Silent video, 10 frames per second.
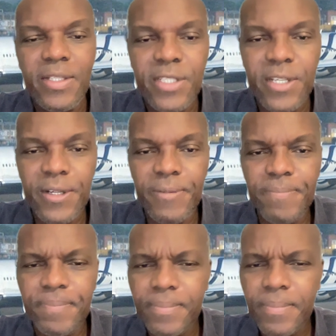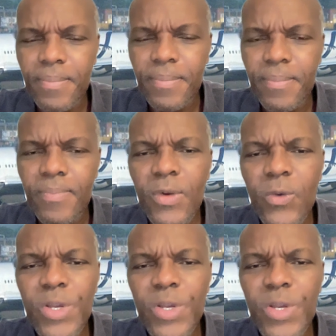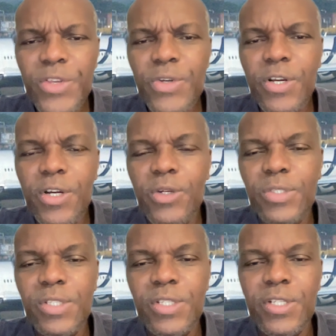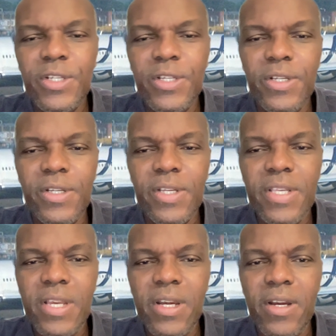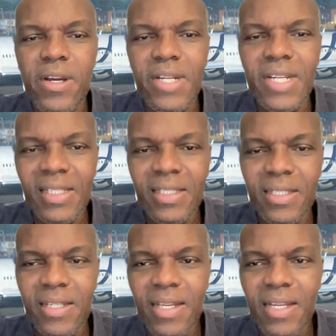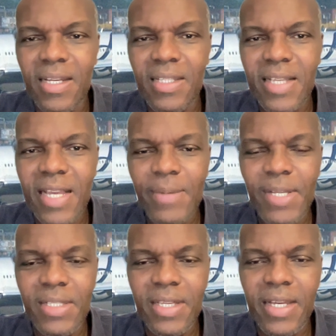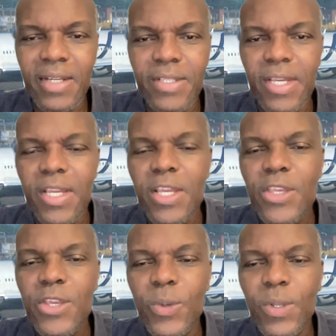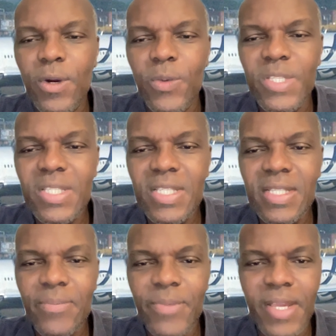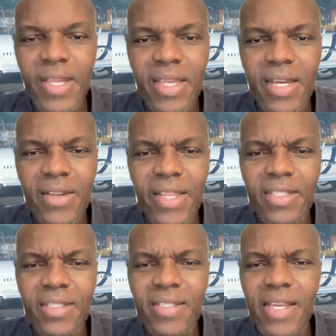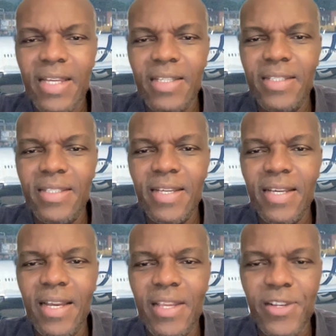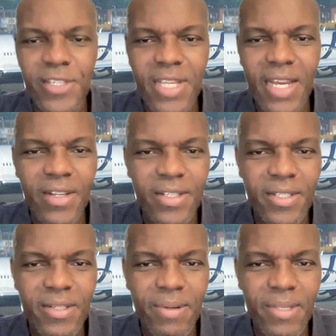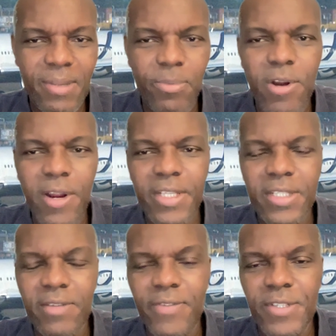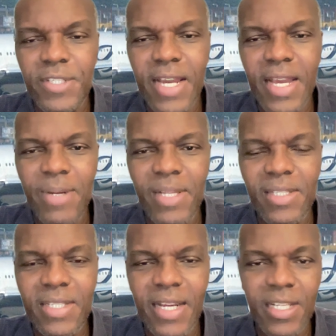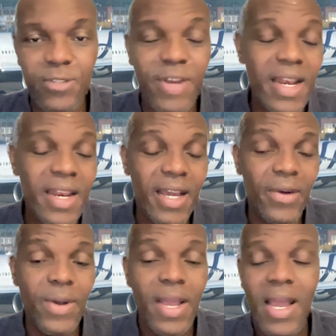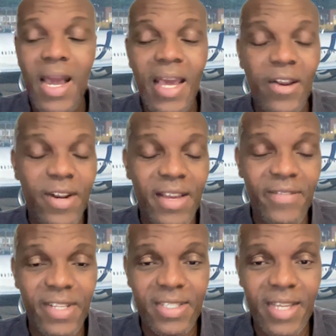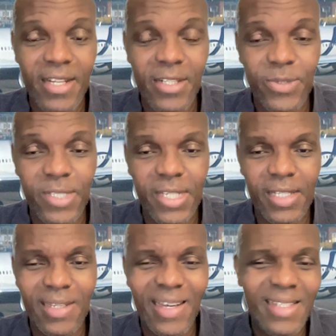So when you go to your Delta SkyMiles account, you will always see something in there that says your status, the progress of your SkyMiles status. Right now, I don't have any status for Delta.